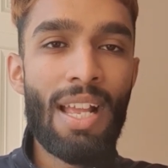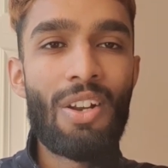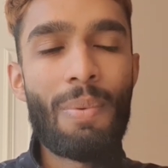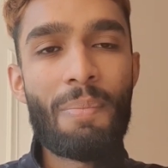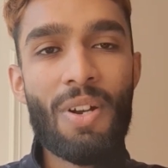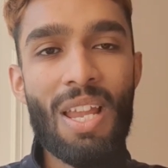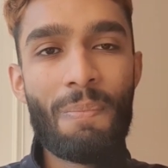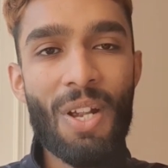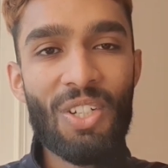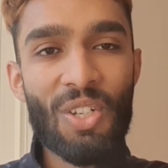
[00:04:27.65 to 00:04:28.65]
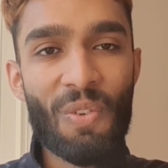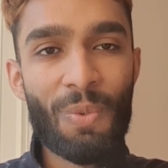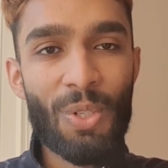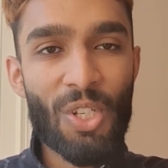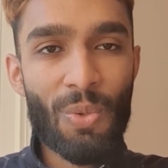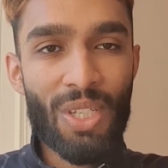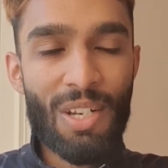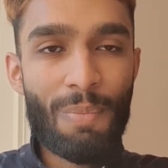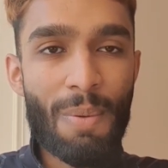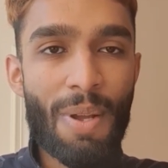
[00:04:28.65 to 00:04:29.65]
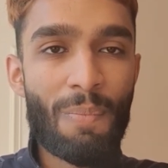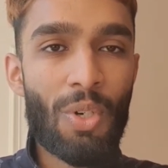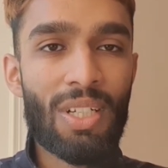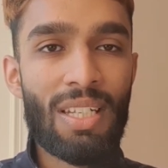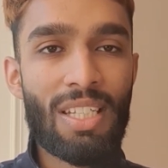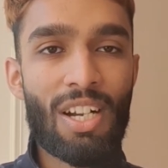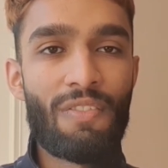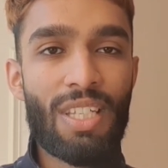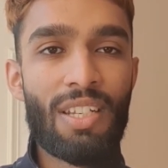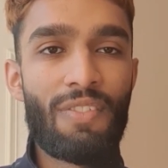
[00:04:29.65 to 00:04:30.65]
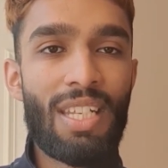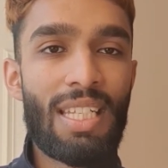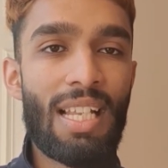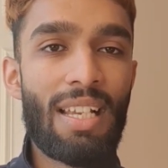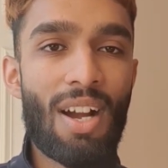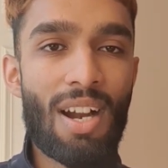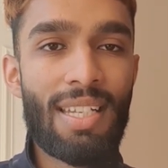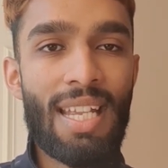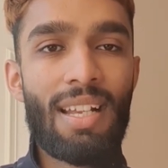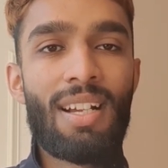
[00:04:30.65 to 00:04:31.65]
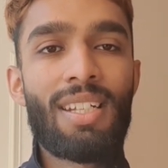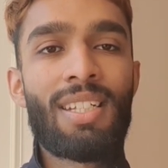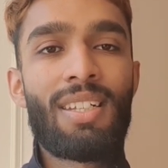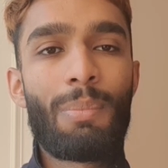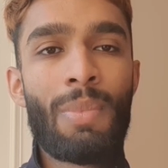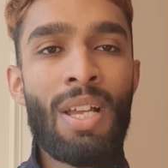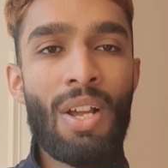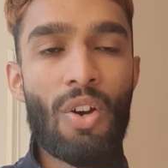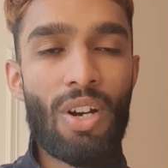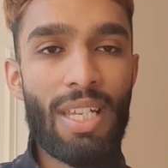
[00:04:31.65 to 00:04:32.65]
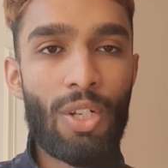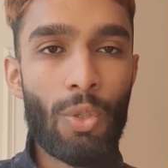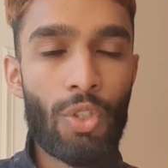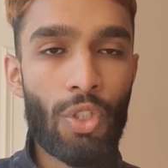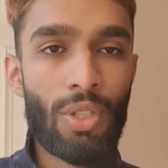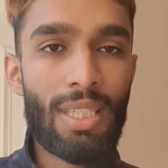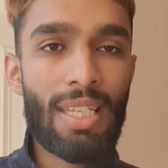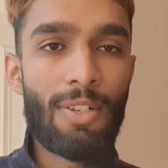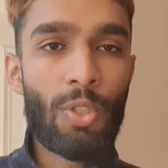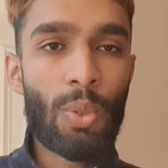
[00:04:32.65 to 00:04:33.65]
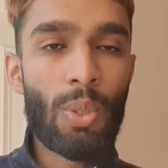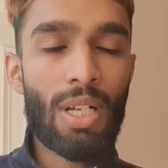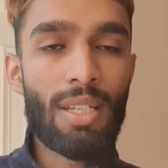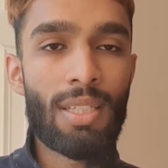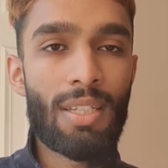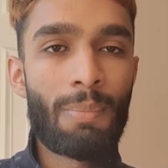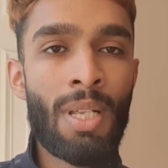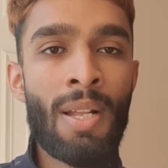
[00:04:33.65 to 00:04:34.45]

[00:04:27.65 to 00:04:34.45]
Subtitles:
And remember, APR software is always going to be a bit more conservative than say like Arctic Custom or EcoTune Stage 2 Custom,